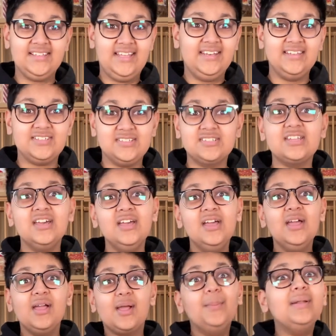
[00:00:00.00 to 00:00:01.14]
and it's just
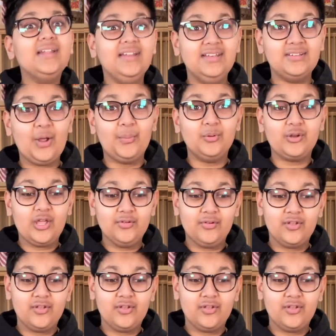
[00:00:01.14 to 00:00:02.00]
completely toppled over.